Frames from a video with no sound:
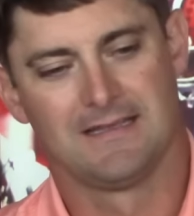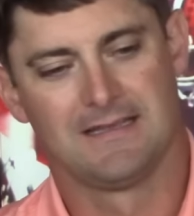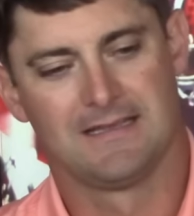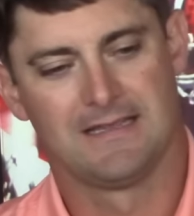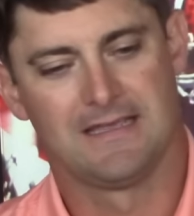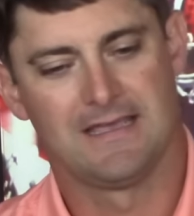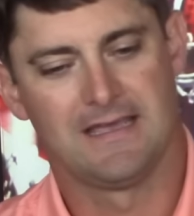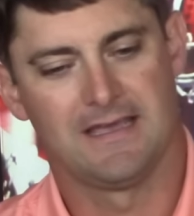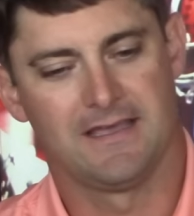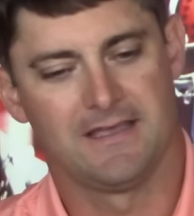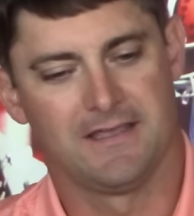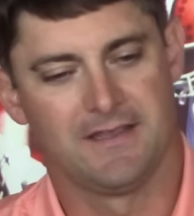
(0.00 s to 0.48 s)

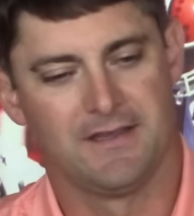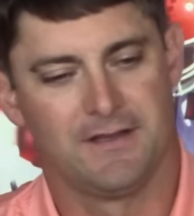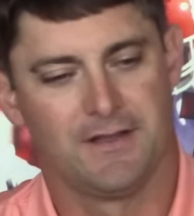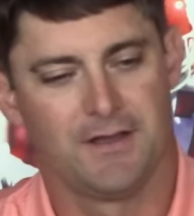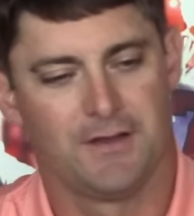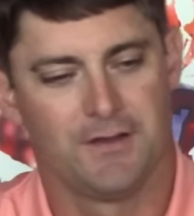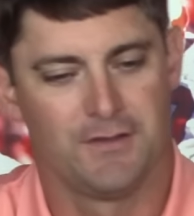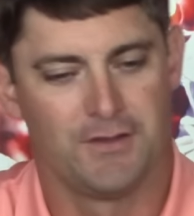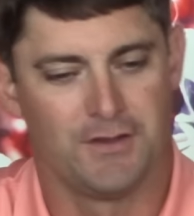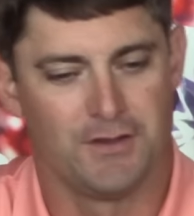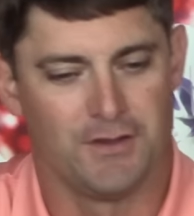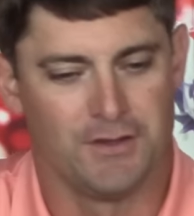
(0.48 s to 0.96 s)
Yeah, you
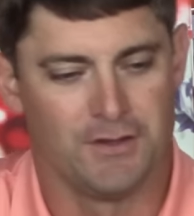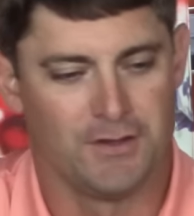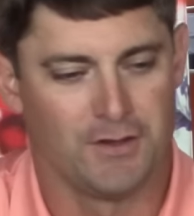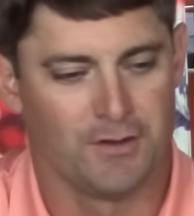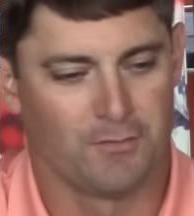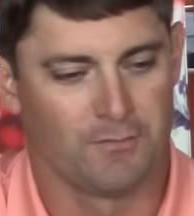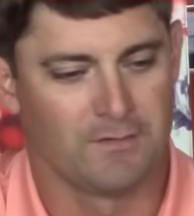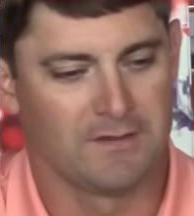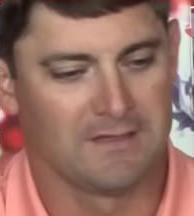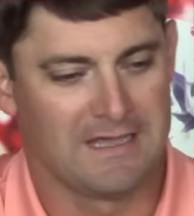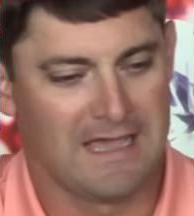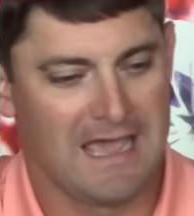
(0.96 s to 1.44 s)
know, you
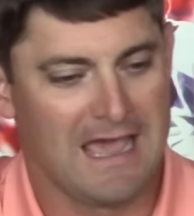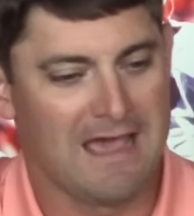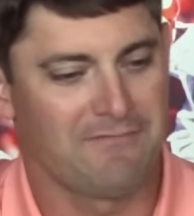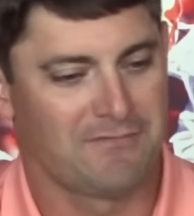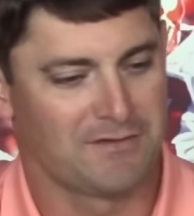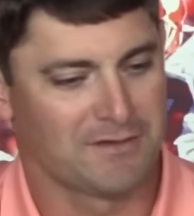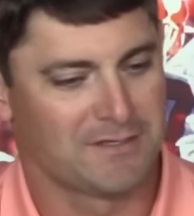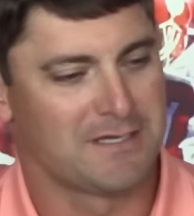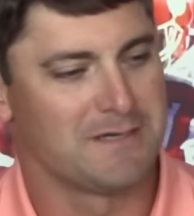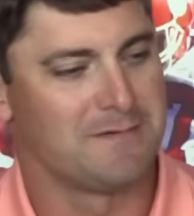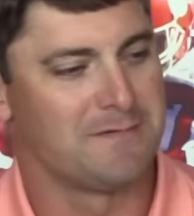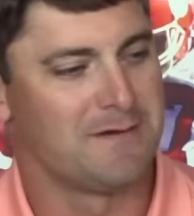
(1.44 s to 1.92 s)
don't really have
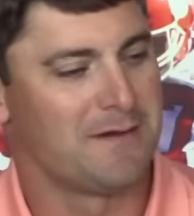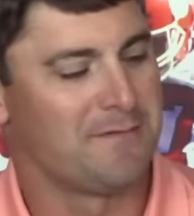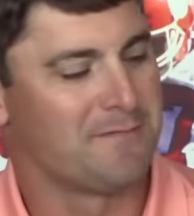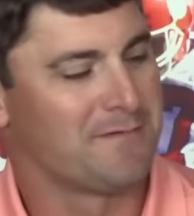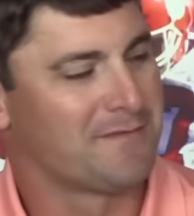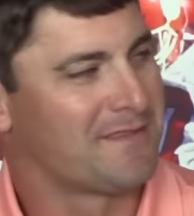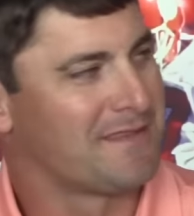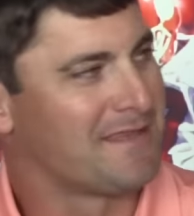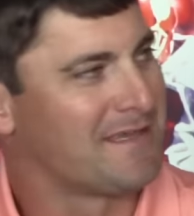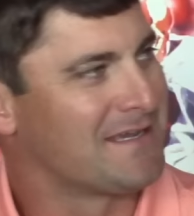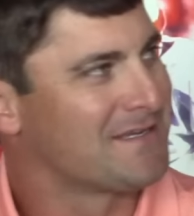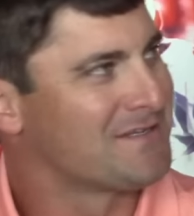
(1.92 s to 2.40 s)
to come up
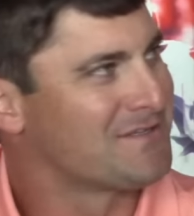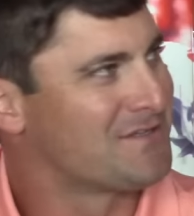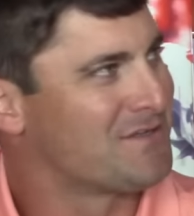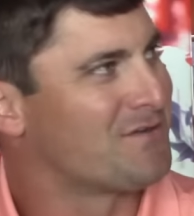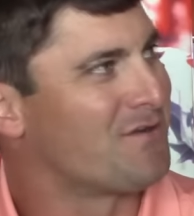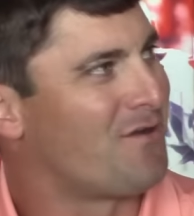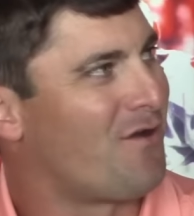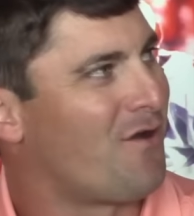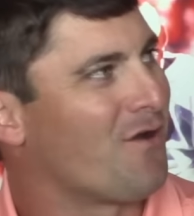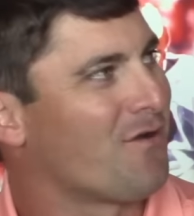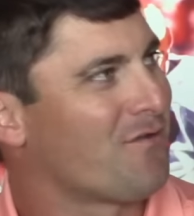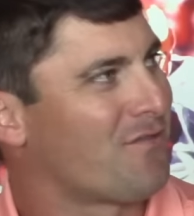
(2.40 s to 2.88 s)
with things.
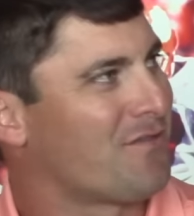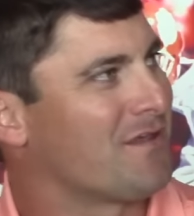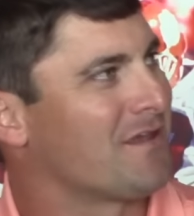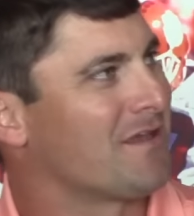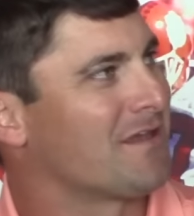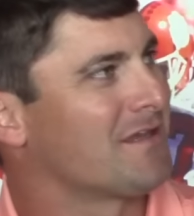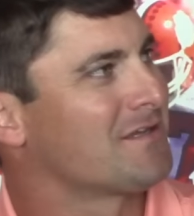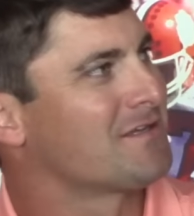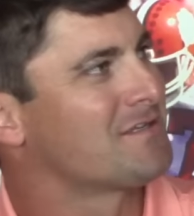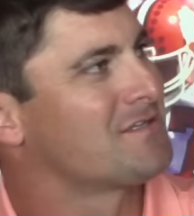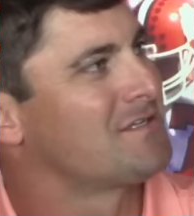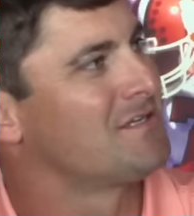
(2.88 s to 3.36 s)
There are
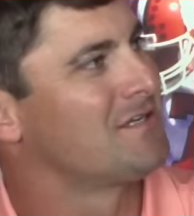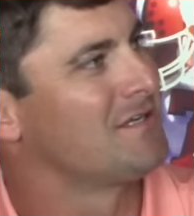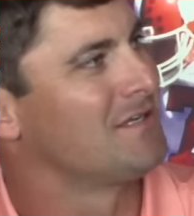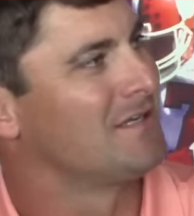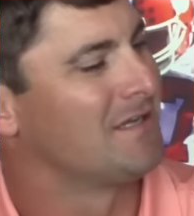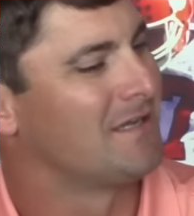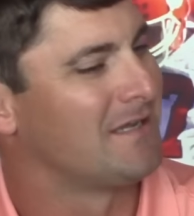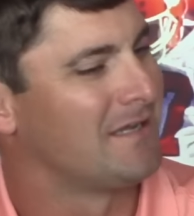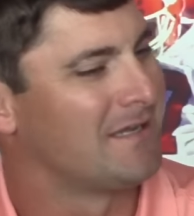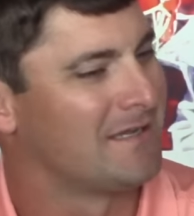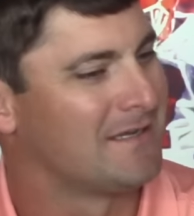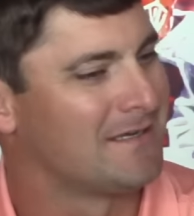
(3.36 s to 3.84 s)
things,
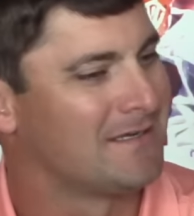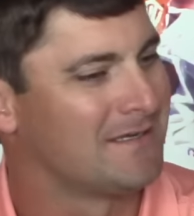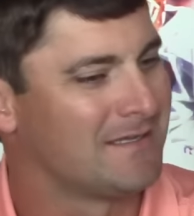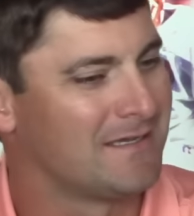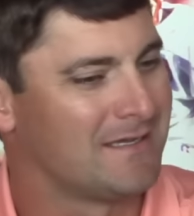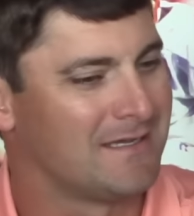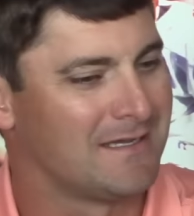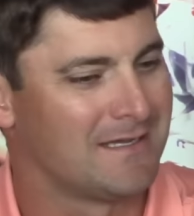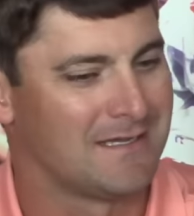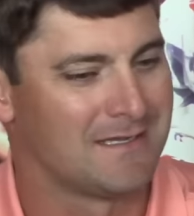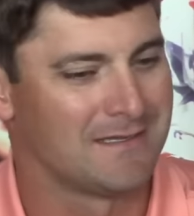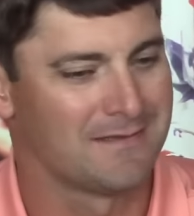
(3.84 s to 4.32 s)
and
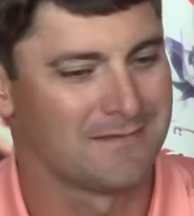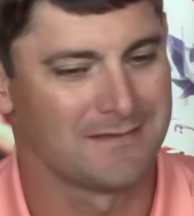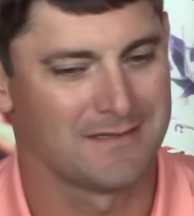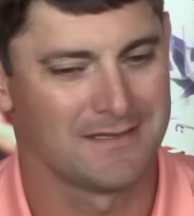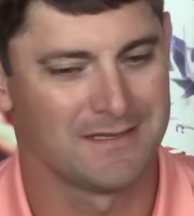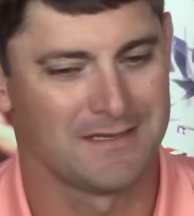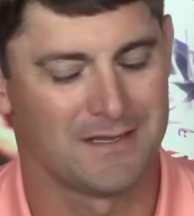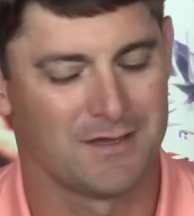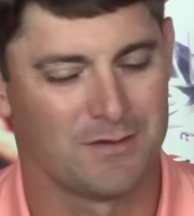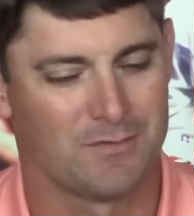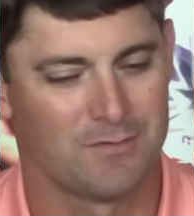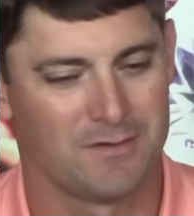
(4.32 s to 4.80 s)
uh,
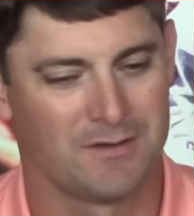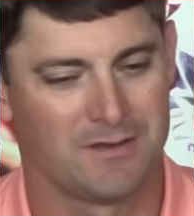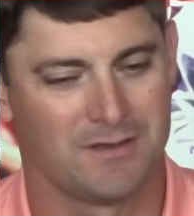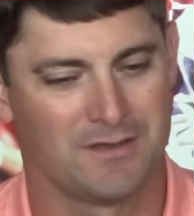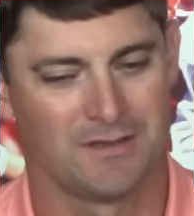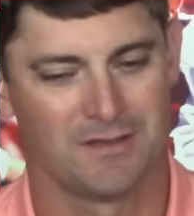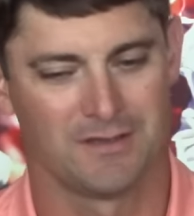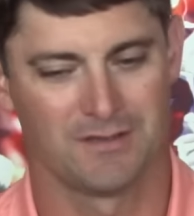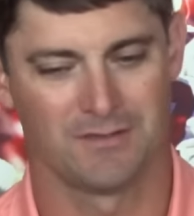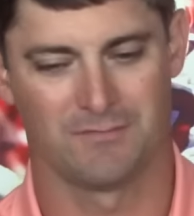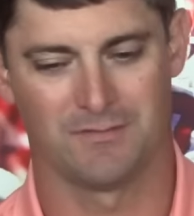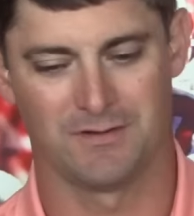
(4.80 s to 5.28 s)
you know, when
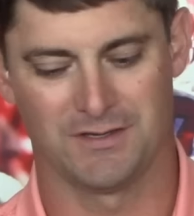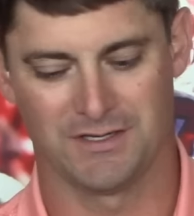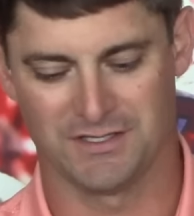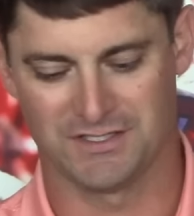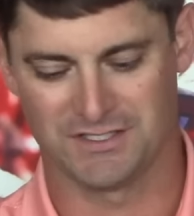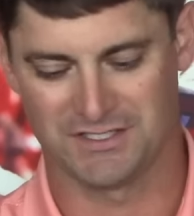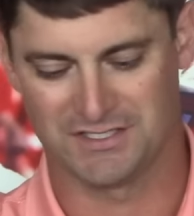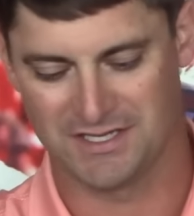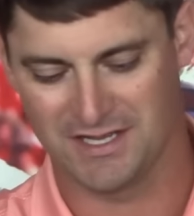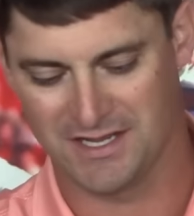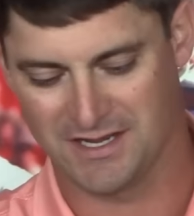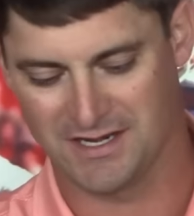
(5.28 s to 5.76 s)
when you
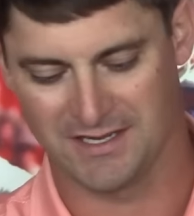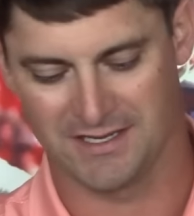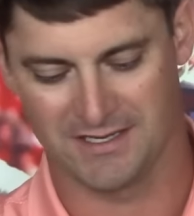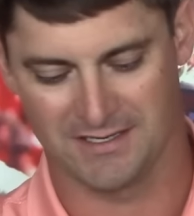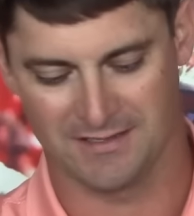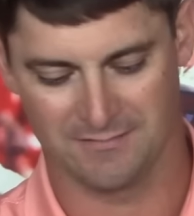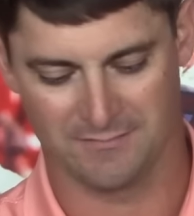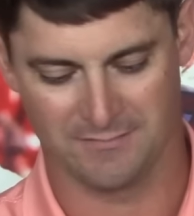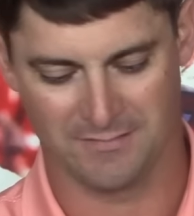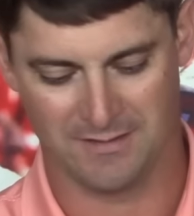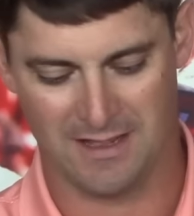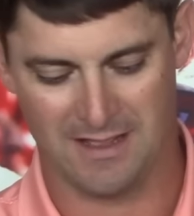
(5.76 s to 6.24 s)
study
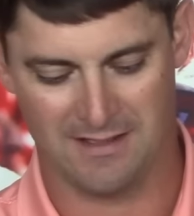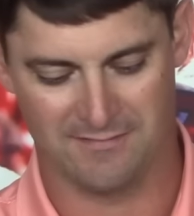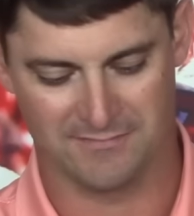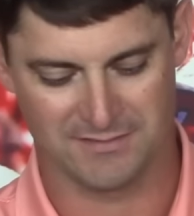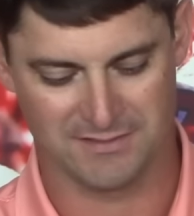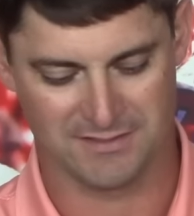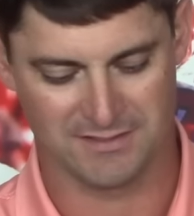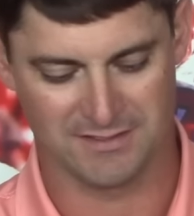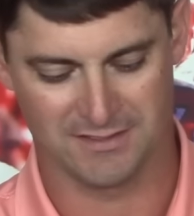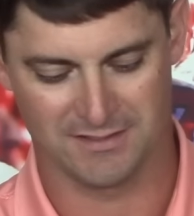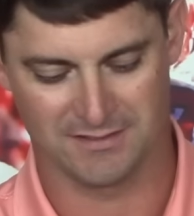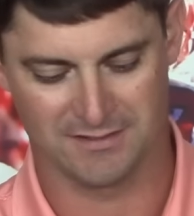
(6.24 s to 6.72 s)
it, I mean,
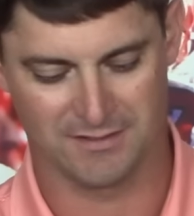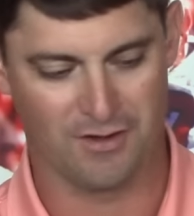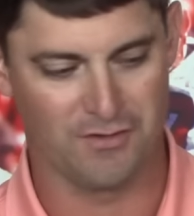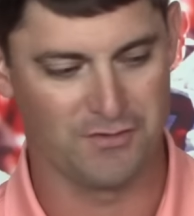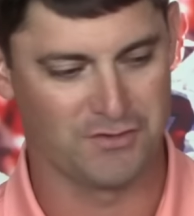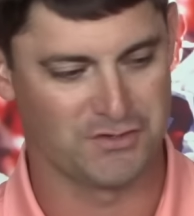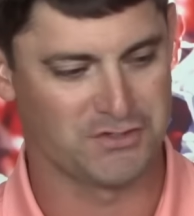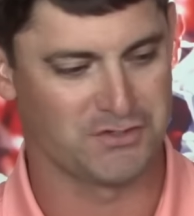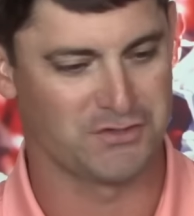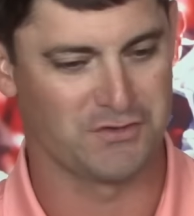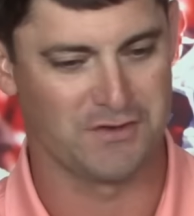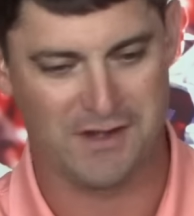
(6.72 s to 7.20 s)
obviously,
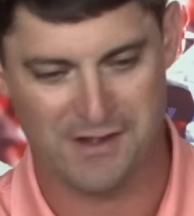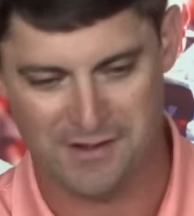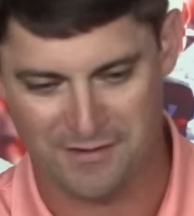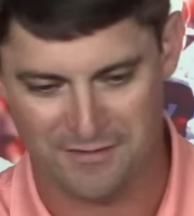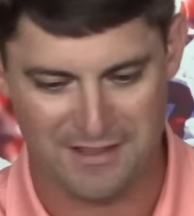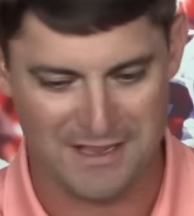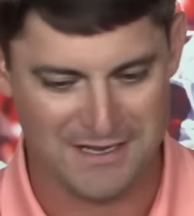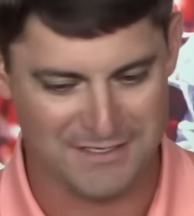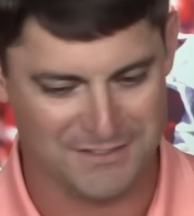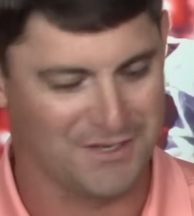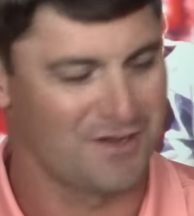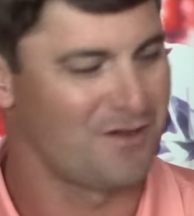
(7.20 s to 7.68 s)
Coach Streeter,
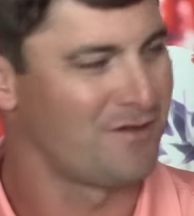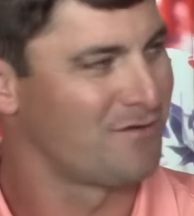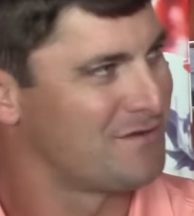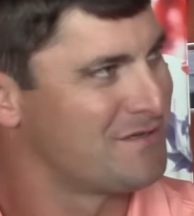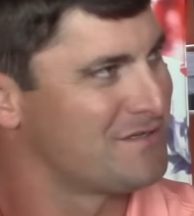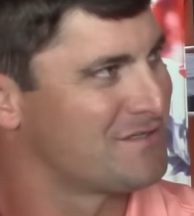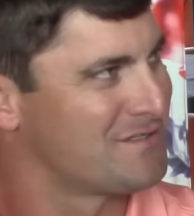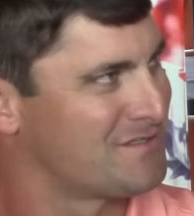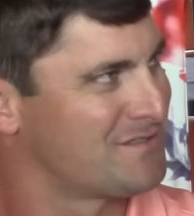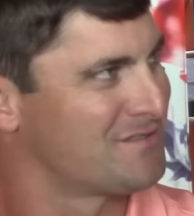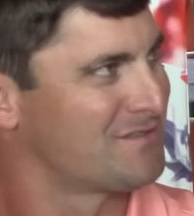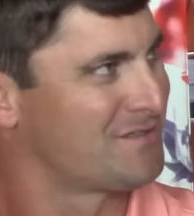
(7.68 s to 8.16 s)
that's all
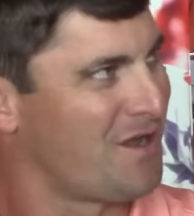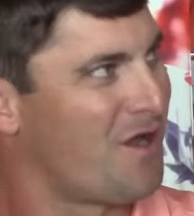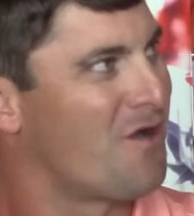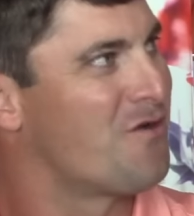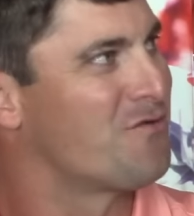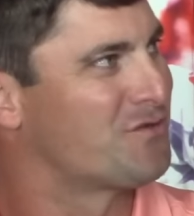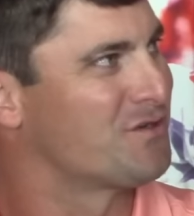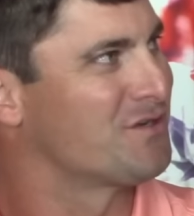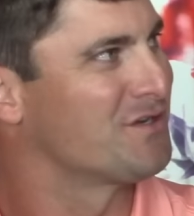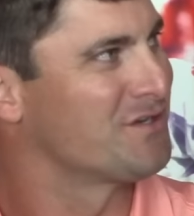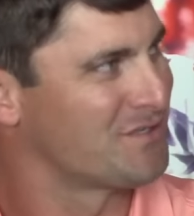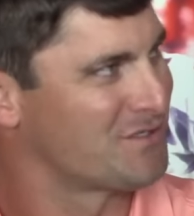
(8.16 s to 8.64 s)
he's
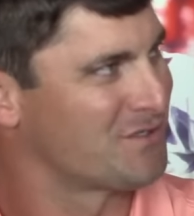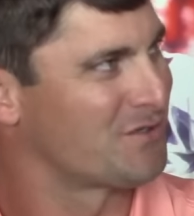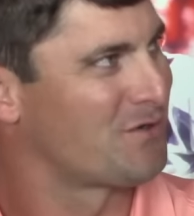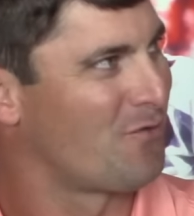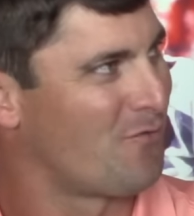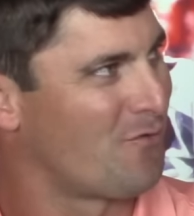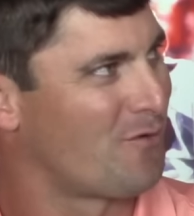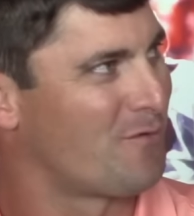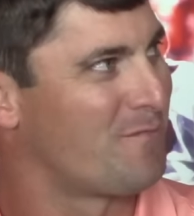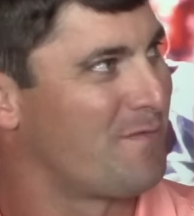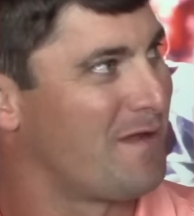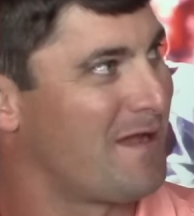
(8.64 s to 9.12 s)
coaching is the
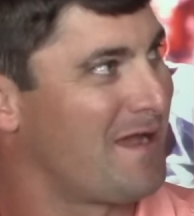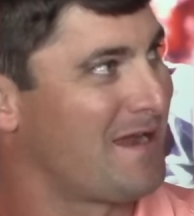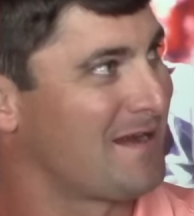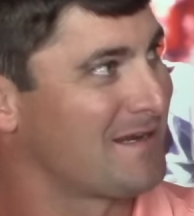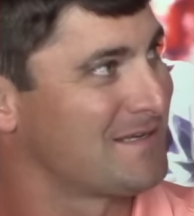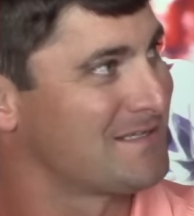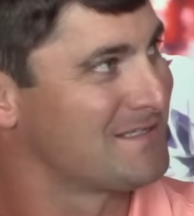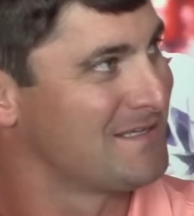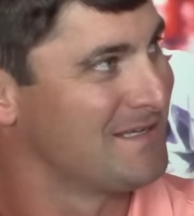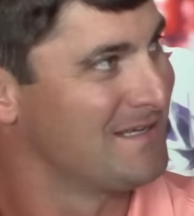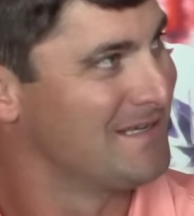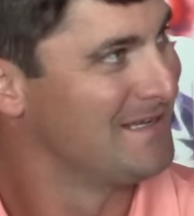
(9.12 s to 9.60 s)

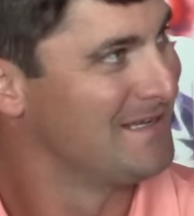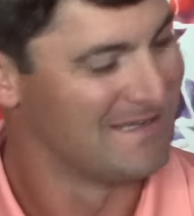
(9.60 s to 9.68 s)
quarterbacks.